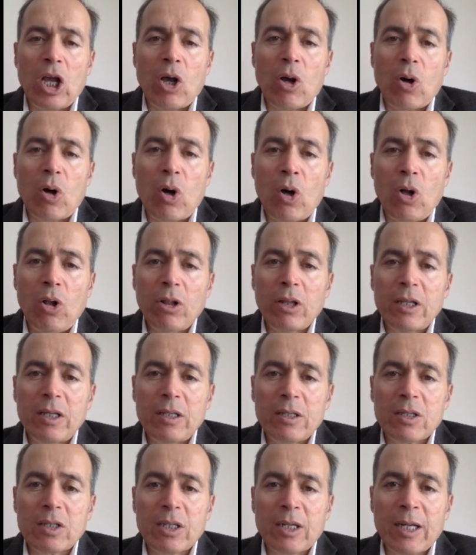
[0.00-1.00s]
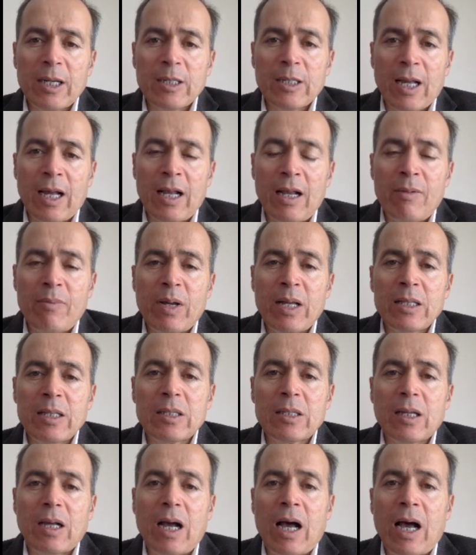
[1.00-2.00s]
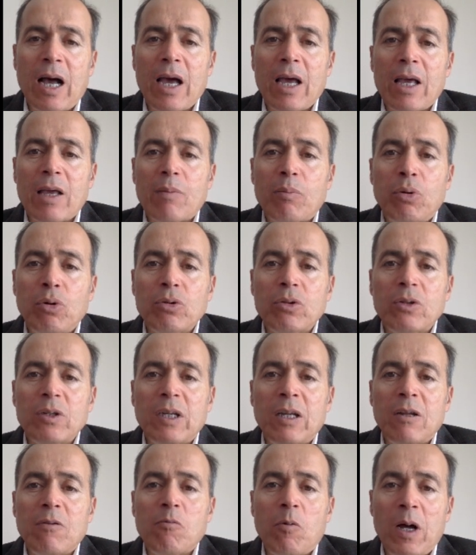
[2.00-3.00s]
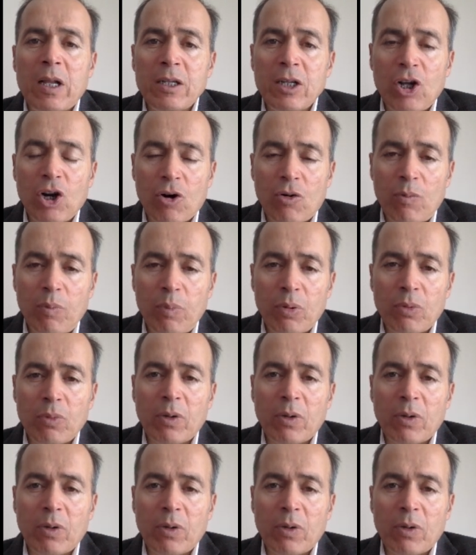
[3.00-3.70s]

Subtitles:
All these trace elements I put in one group